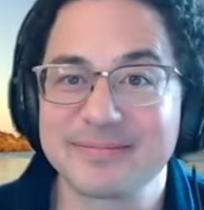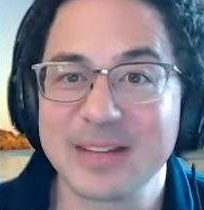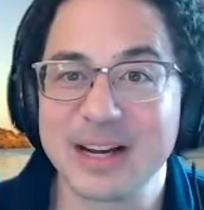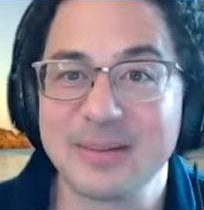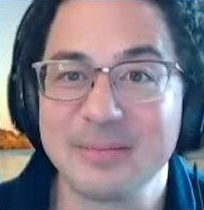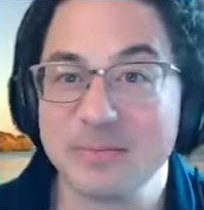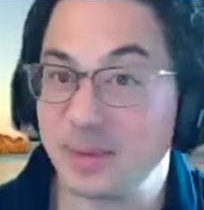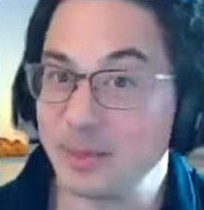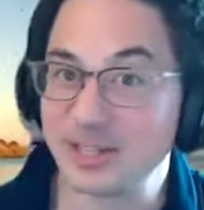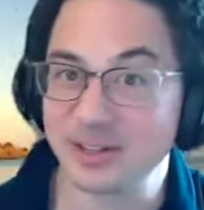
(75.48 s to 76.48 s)

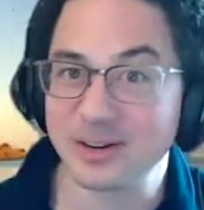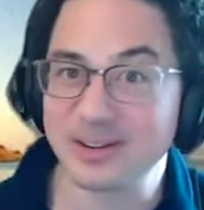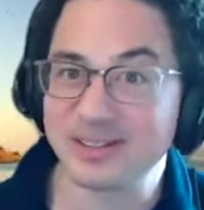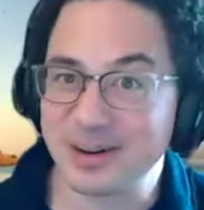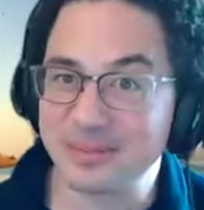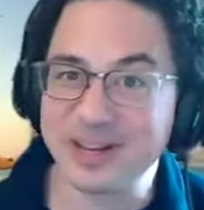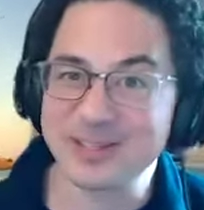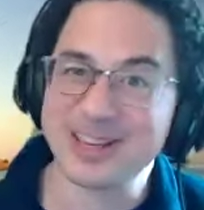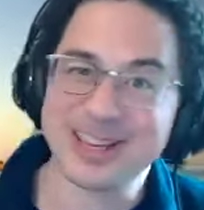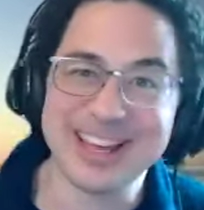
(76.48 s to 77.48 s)
Maybe Dr.
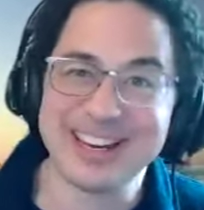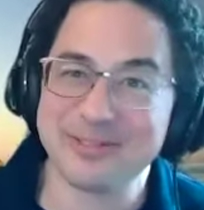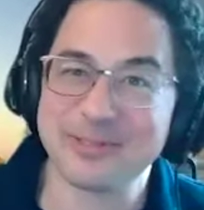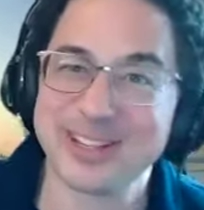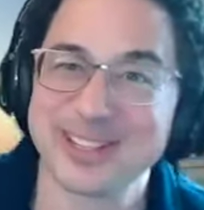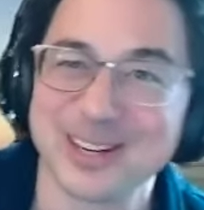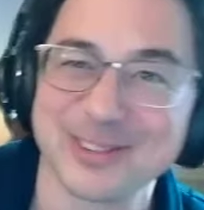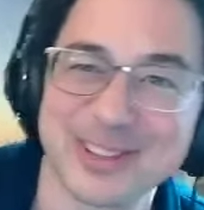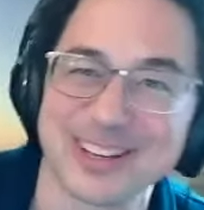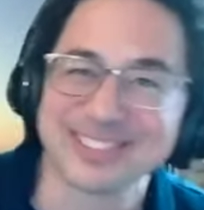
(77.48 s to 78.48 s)
Dobkowski. Katie, if we can start
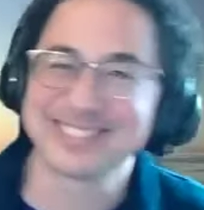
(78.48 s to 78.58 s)
with you.